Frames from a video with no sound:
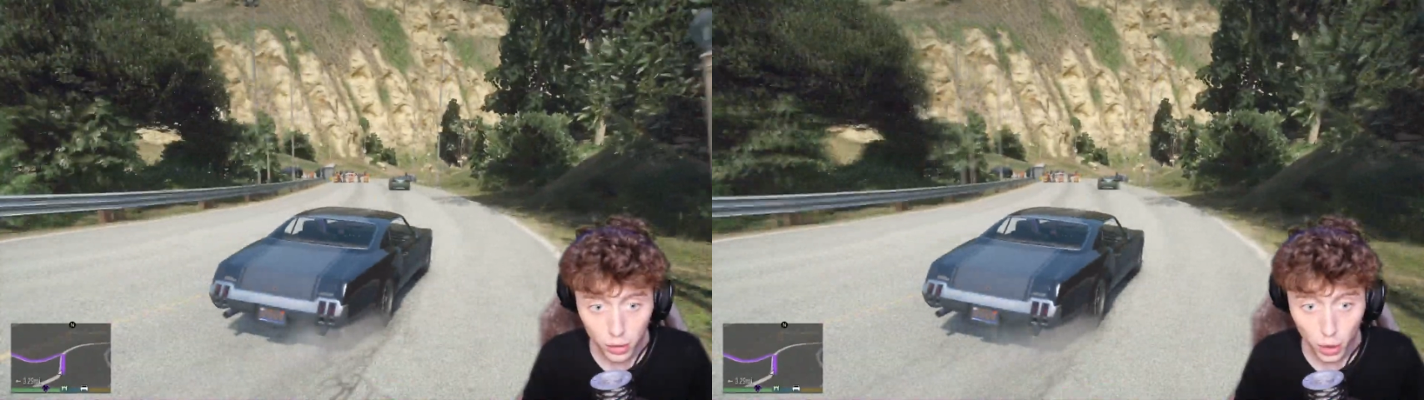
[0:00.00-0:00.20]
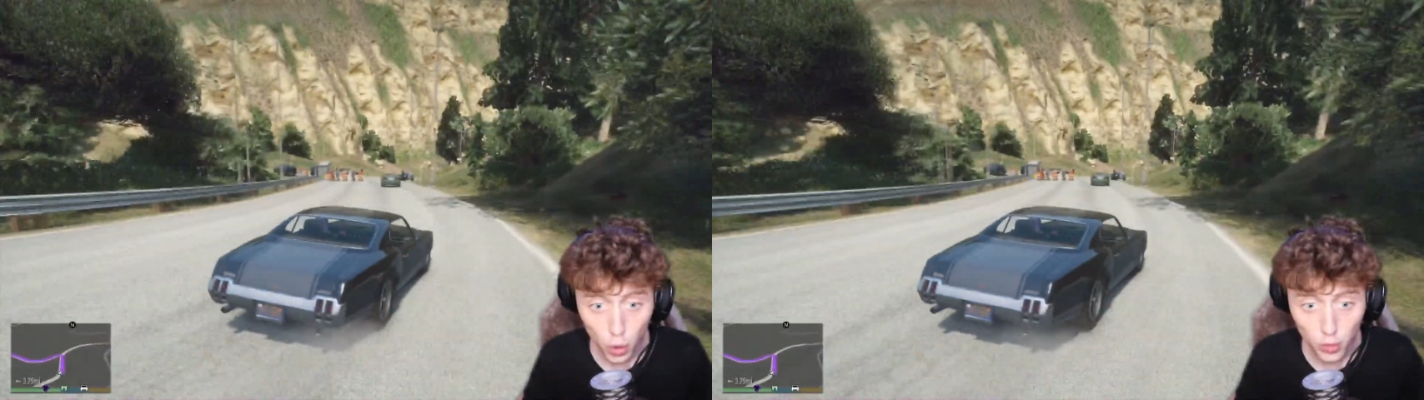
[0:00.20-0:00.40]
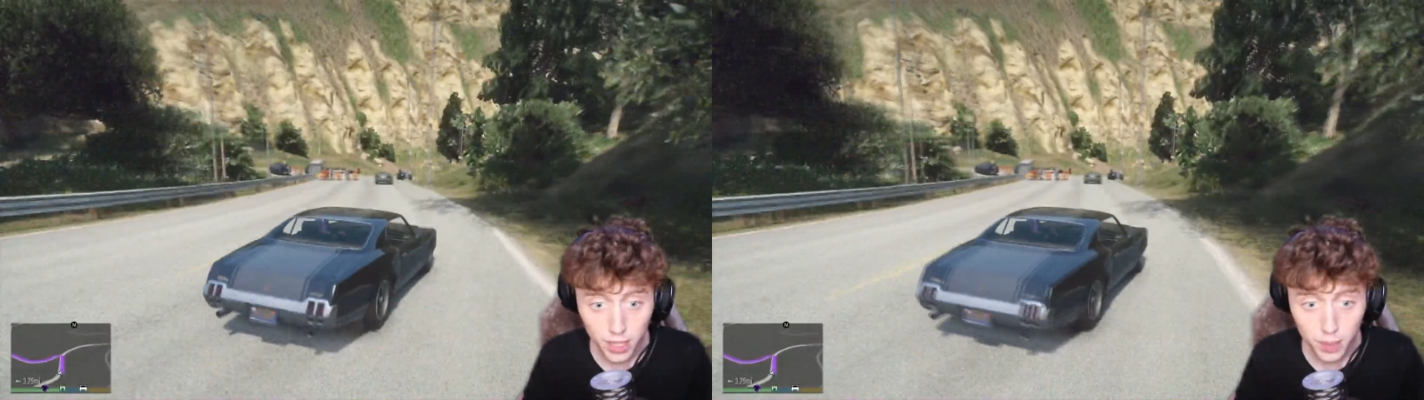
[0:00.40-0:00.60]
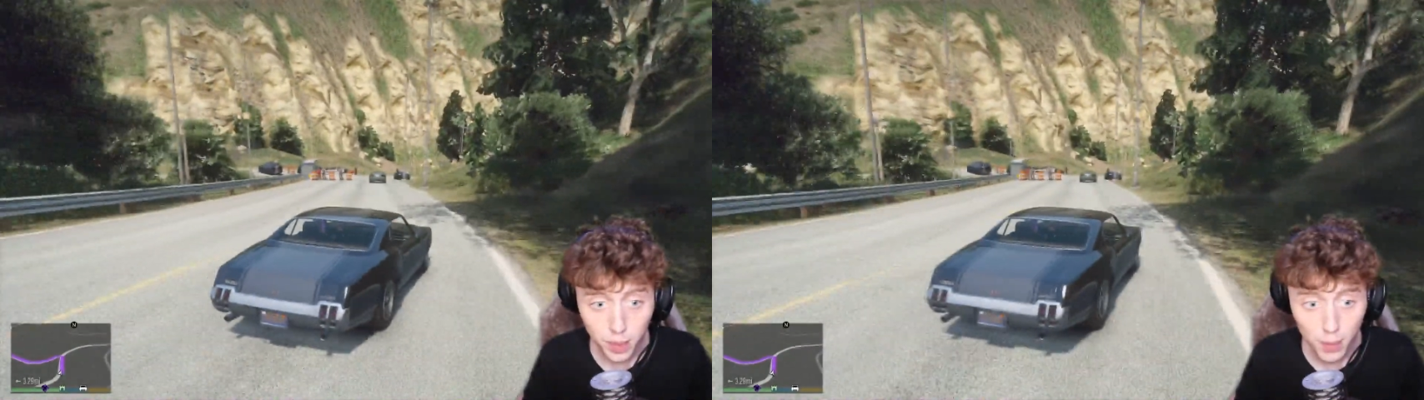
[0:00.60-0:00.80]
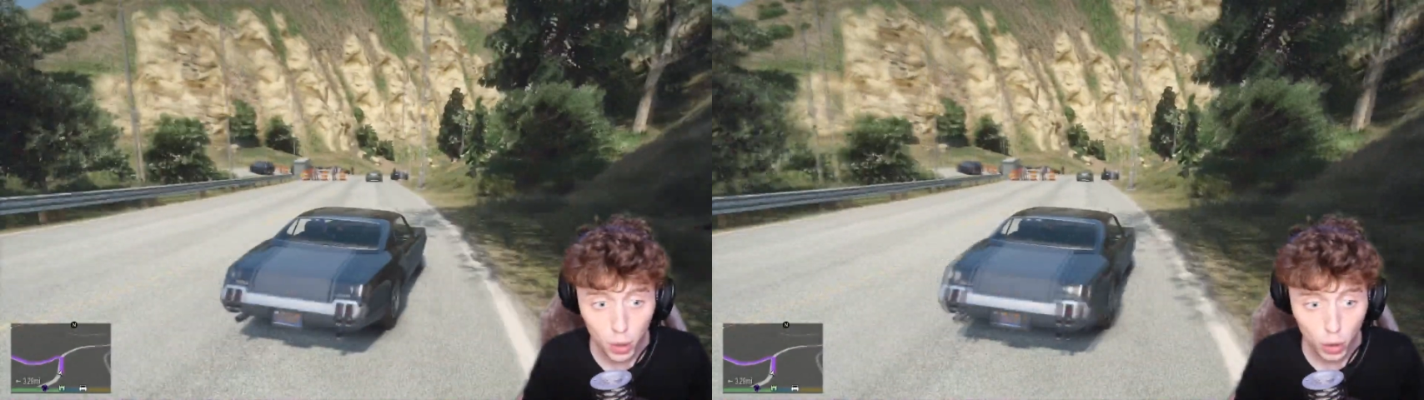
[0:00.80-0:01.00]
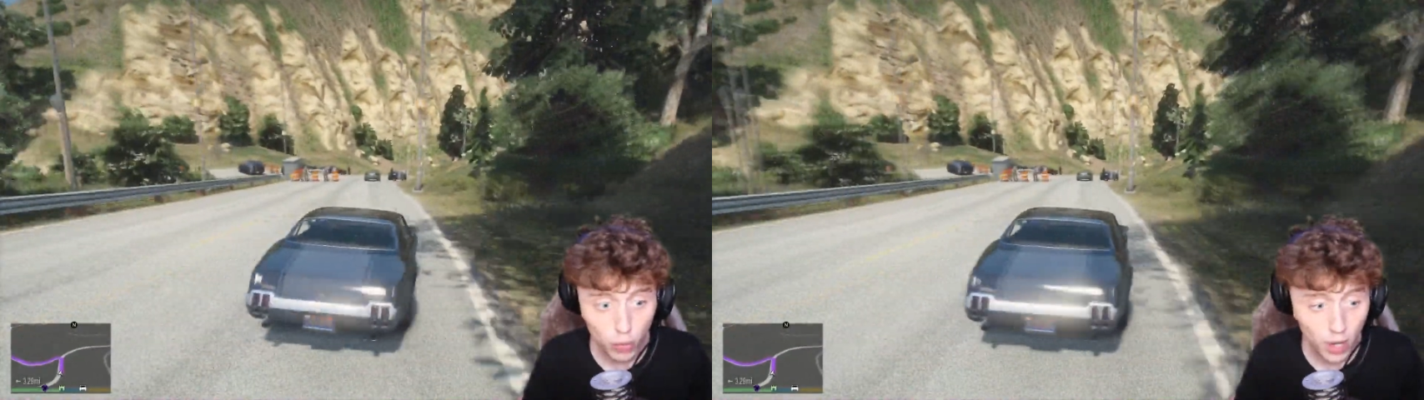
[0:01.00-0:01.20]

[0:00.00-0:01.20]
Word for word: Dude, these people are